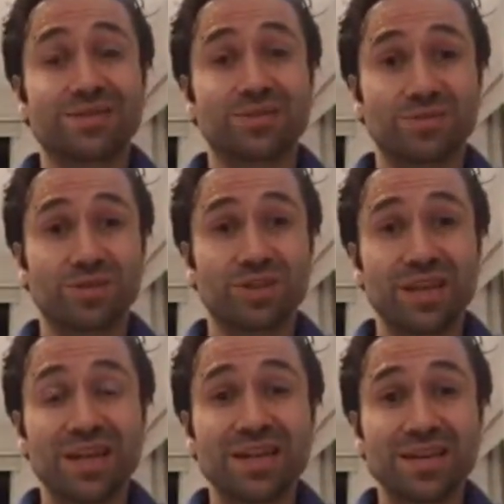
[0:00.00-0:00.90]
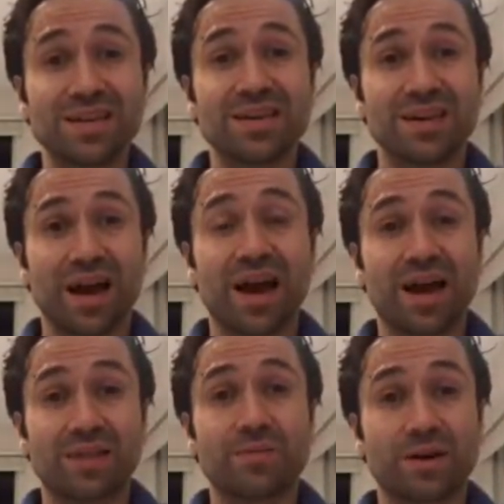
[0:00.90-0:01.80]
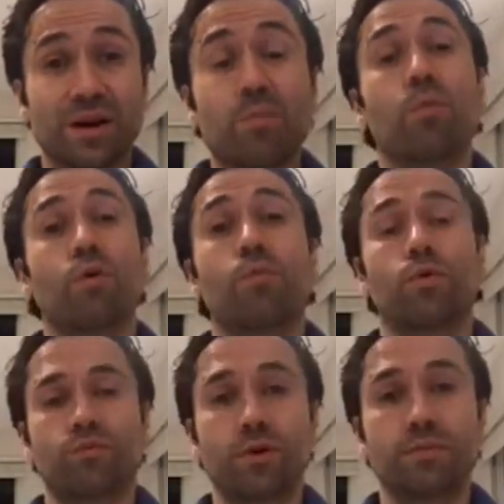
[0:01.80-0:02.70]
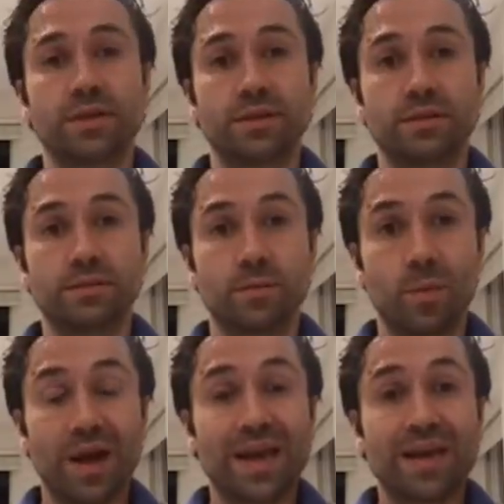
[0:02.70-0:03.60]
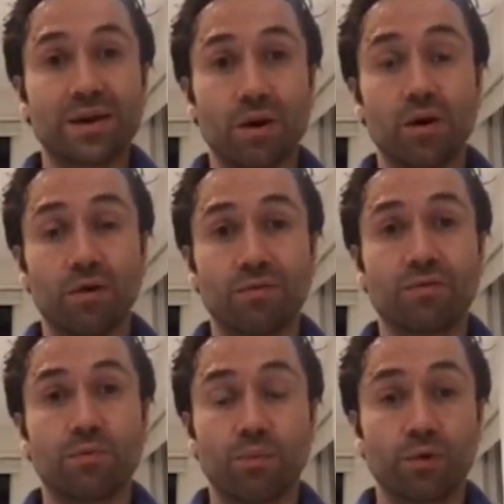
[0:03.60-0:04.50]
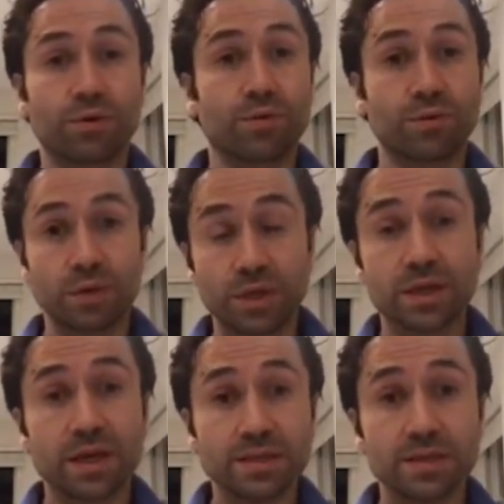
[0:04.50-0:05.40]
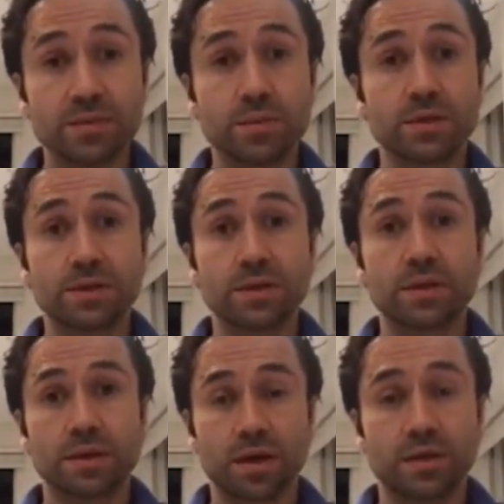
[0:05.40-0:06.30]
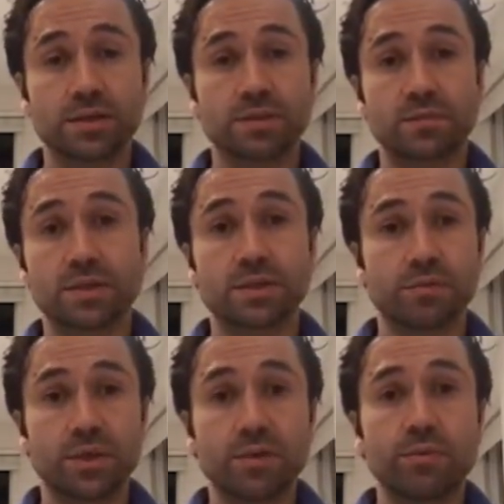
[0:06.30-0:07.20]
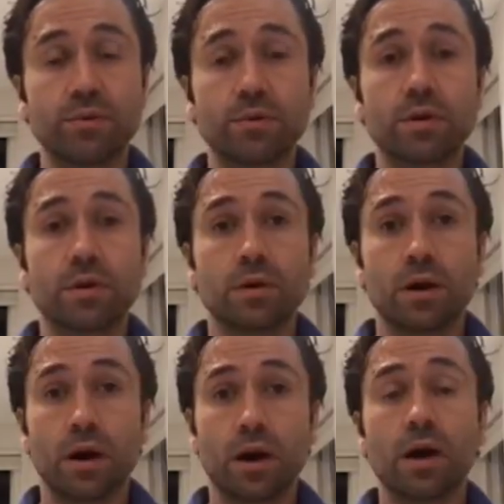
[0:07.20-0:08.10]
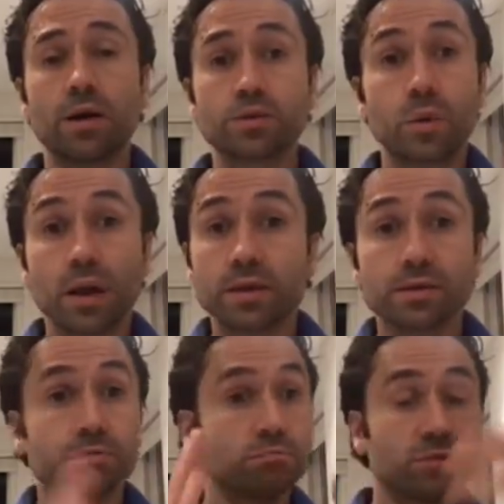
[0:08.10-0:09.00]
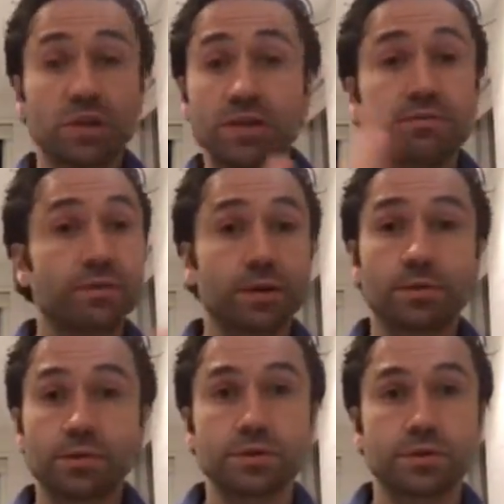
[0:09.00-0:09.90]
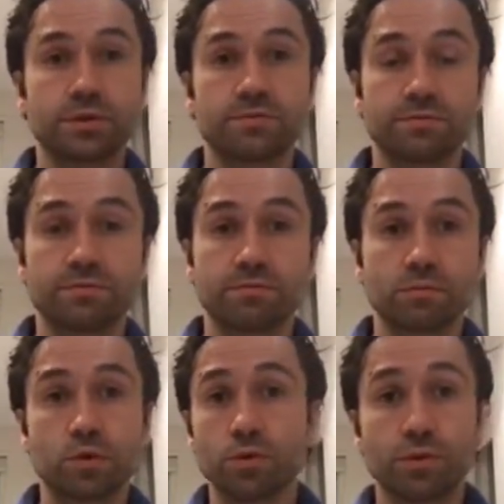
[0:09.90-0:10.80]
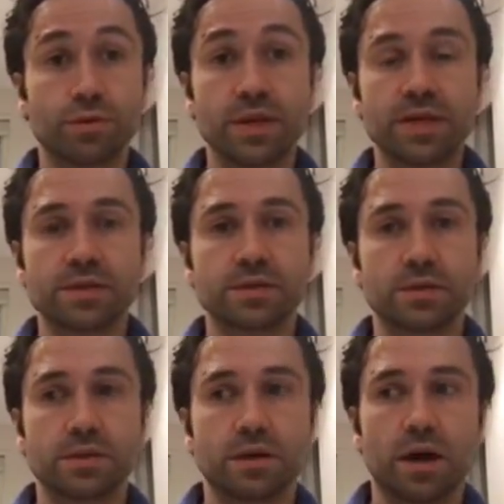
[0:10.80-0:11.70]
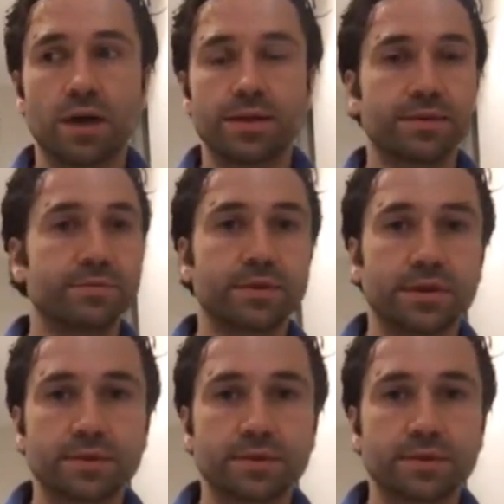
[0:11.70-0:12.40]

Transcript: to stay and become more and more prominent way of both communicating with customers and people, uh, as well as delivering all sorts of cool things. Uh, they, they,